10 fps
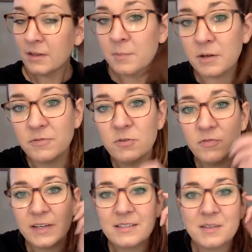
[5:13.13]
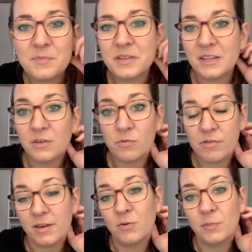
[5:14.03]
But if you find something that you
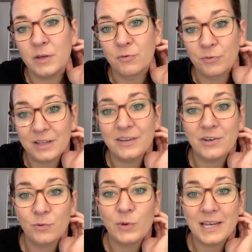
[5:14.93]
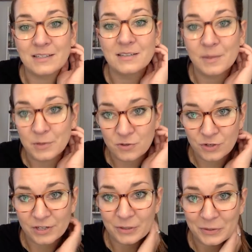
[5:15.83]
think will be a really good way to
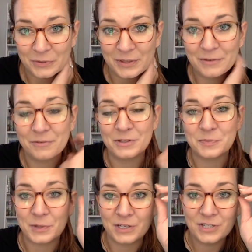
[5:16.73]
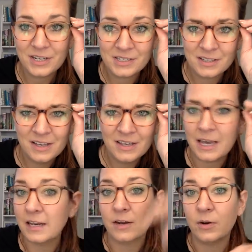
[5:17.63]
demonstrate your learning for this project,
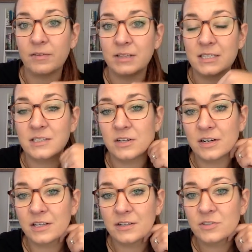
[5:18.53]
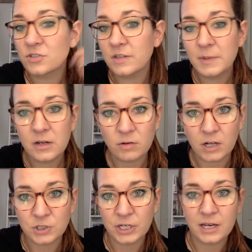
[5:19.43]
and I don't have it listed on here, just let me know.
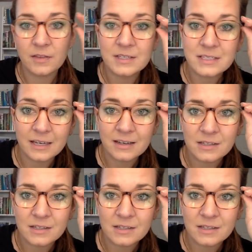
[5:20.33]
I'll check out the site.